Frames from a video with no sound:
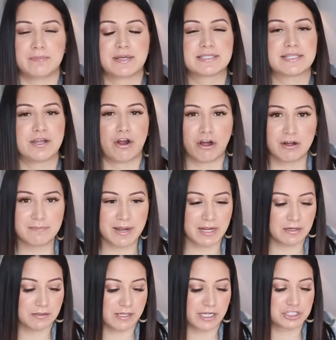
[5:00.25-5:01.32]
because they are in my
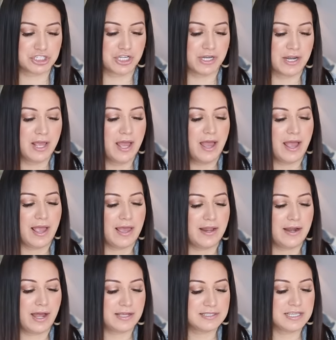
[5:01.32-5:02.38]
collection and I